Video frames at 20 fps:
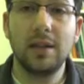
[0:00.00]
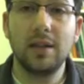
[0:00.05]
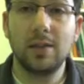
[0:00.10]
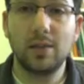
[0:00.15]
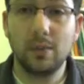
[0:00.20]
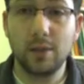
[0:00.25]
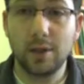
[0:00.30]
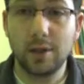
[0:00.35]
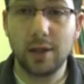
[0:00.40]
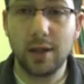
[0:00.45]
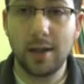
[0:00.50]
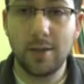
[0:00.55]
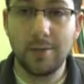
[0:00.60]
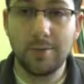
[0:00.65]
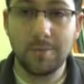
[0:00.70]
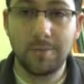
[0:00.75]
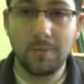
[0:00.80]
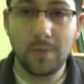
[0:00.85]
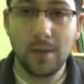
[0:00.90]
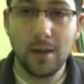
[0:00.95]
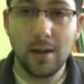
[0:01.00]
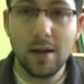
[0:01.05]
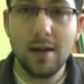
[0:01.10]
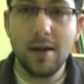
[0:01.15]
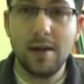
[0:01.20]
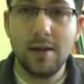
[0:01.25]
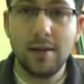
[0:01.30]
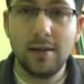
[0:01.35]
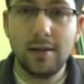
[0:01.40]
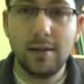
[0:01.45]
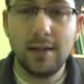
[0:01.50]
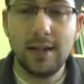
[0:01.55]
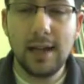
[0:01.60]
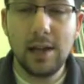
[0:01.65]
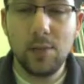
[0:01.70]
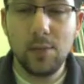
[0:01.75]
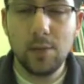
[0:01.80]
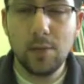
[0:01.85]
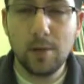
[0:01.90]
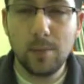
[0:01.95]
this workshop.
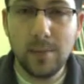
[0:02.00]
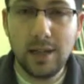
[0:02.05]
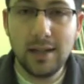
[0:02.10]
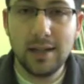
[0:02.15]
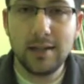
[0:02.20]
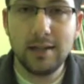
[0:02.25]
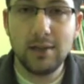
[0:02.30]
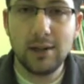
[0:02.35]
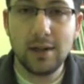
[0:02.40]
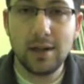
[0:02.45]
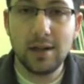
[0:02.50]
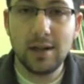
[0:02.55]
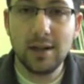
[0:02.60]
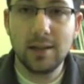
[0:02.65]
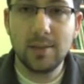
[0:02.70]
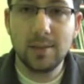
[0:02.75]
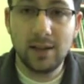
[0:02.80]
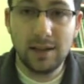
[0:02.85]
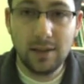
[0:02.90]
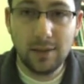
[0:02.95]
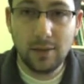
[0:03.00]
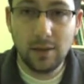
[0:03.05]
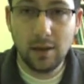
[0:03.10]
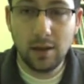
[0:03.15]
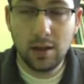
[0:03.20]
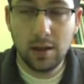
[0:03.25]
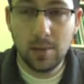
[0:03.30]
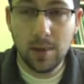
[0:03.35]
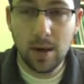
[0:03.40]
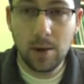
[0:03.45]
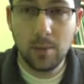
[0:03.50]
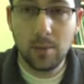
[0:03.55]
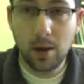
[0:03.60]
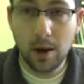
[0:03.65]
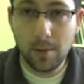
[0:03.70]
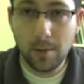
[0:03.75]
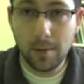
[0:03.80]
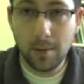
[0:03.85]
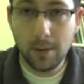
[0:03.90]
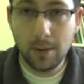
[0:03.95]
Today we're going to be talking specifically about
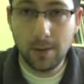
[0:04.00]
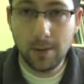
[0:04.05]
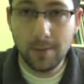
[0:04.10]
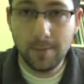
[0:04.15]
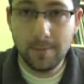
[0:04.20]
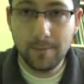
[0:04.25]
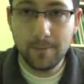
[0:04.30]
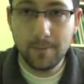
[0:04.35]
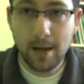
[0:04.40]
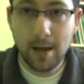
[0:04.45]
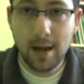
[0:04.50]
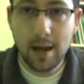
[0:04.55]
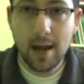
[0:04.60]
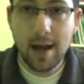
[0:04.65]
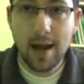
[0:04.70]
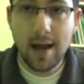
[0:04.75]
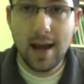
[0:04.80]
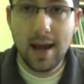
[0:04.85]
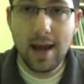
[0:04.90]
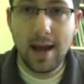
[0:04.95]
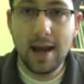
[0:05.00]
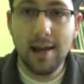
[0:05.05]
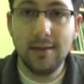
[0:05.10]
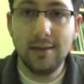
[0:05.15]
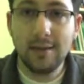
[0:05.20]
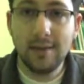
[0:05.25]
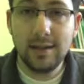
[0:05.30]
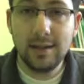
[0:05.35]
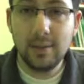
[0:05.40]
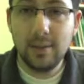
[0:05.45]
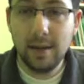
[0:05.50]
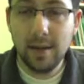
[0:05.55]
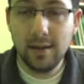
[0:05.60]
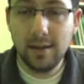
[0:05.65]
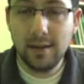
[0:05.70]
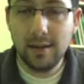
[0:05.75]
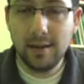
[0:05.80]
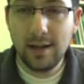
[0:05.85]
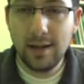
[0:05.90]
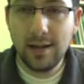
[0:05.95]
probability and
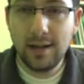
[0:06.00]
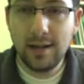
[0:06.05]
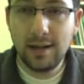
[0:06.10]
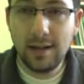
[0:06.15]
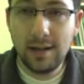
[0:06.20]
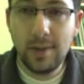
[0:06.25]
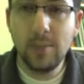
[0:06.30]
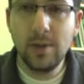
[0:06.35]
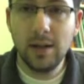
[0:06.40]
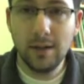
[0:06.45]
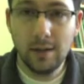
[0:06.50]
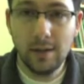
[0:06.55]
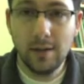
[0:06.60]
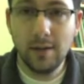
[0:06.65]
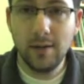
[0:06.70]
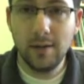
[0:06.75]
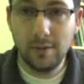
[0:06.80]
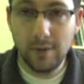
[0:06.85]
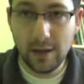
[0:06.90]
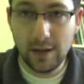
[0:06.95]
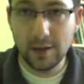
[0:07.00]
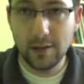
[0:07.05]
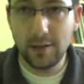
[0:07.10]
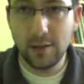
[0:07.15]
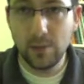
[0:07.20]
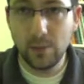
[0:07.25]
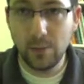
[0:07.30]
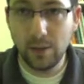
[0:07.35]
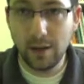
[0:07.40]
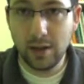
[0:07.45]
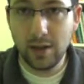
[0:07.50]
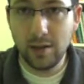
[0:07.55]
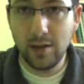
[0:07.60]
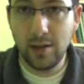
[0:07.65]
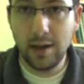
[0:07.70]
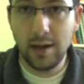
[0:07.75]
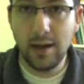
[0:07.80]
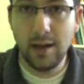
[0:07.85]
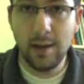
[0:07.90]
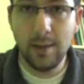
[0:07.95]
independent and dependent events within
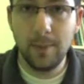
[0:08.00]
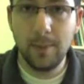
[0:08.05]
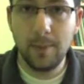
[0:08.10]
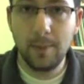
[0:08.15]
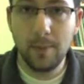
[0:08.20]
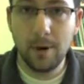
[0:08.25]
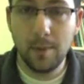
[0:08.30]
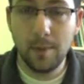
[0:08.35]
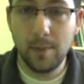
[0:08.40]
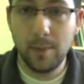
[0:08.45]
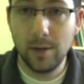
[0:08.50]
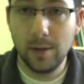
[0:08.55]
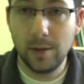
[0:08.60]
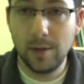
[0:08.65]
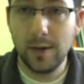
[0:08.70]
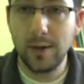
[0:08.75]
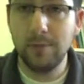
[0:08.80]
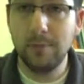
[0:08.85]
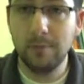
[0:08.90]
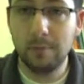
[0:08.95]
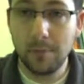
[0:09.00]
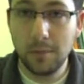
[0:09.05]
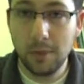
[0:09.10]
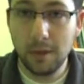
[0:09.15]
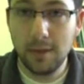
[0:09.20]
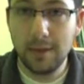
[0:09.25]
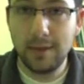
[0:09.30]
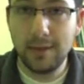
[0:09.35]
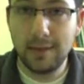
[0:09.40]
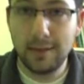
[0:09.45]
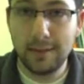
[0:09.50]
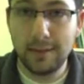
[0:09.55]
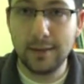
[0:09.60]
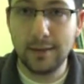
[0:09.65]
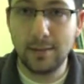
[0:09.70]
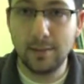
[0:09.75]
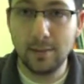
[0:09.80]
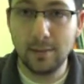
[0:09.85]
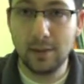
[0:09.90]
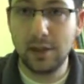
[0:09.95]
a probability
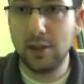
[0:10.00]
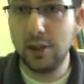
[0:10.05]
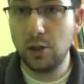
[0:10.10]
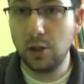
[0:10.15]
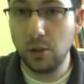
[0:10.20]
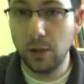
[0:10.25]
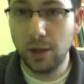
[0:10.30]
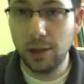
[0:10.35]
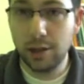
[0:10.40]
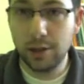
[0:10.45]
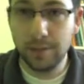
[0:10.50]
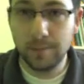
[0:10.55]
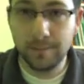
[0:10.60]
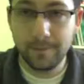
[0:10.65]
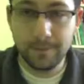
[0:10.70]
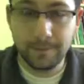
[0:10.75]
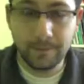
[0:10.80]
system or situation.